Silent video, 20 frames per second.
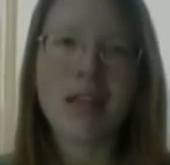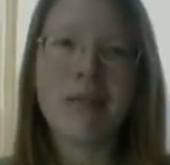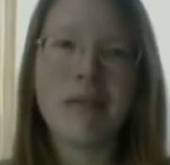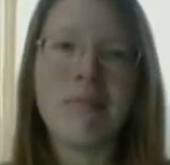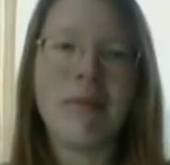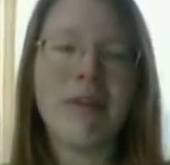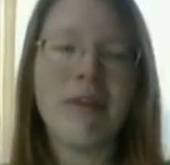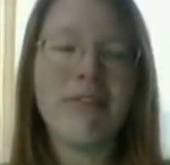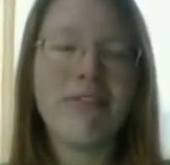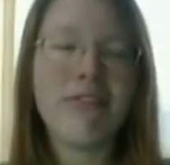
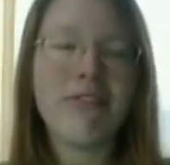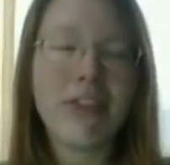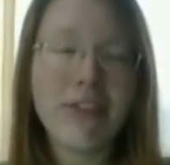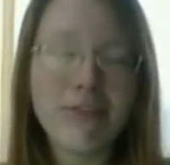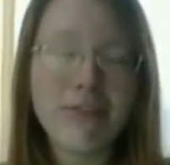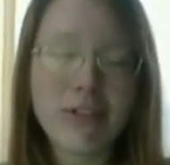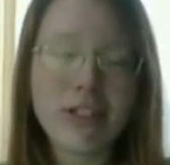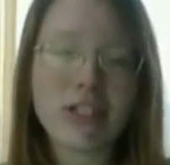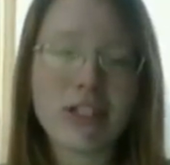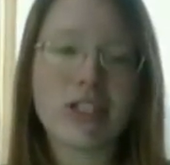My
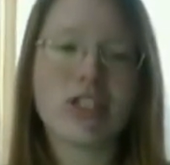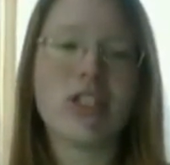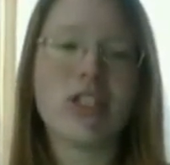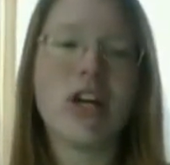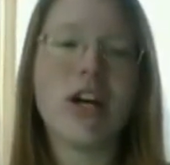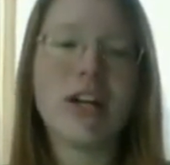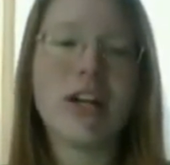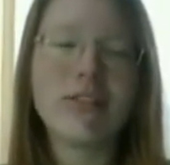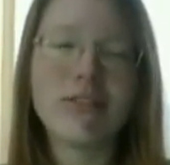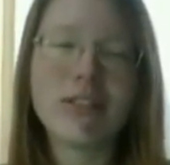favorite
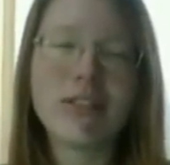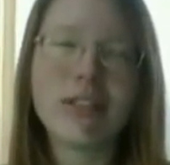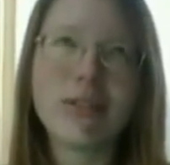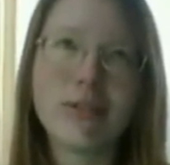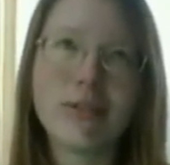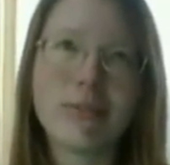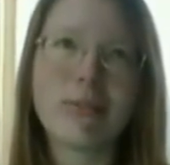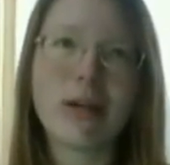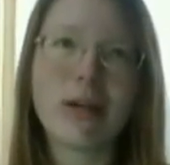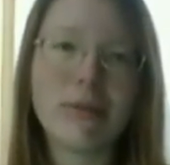genre
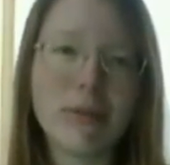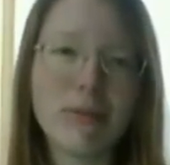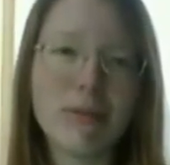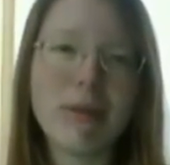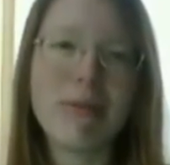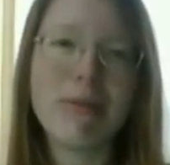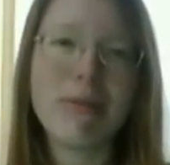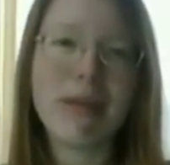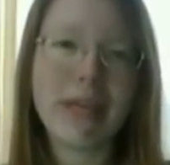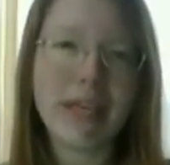would
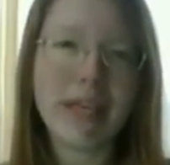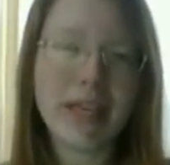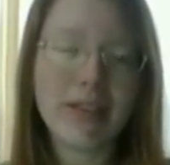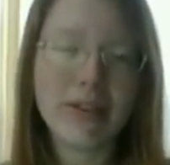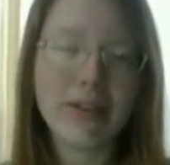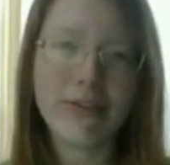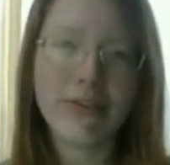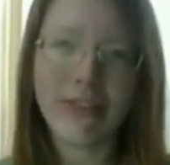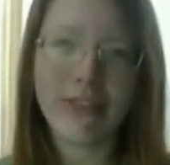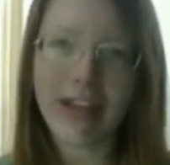probably be
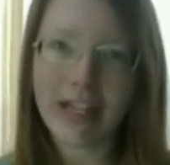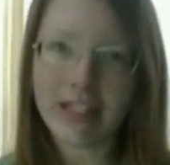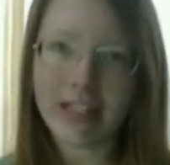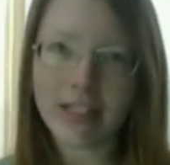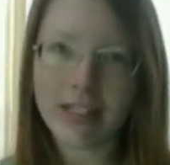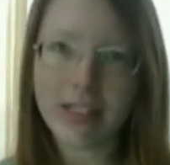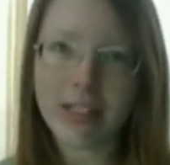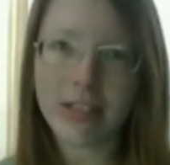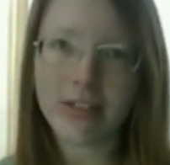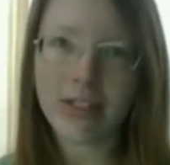either
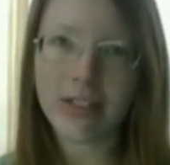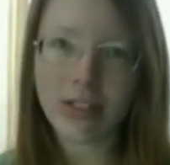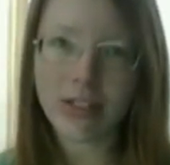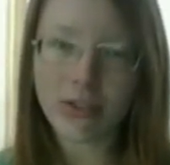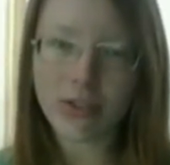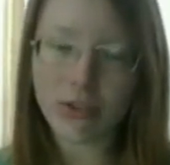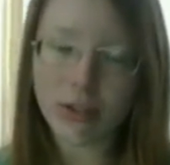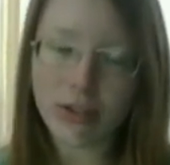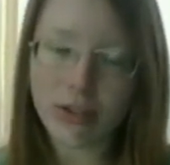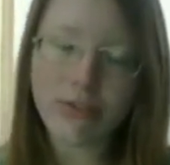fantasy or
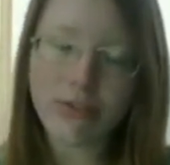historical